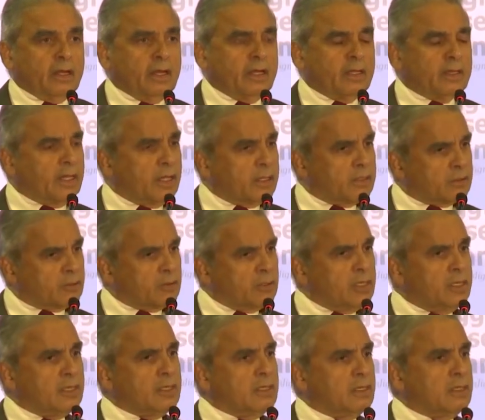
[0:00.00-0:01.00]
And there are
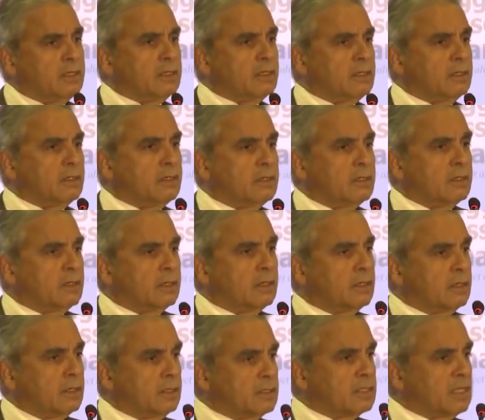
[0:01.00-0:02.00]
three
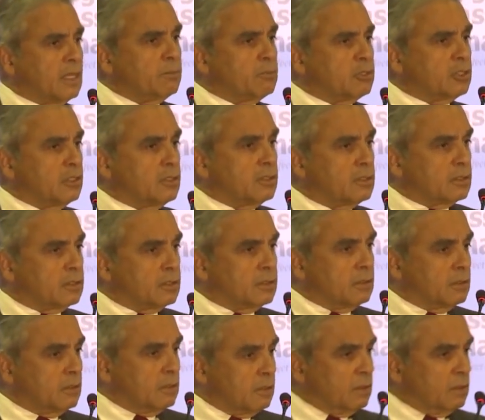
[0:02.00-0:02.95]
assumptions.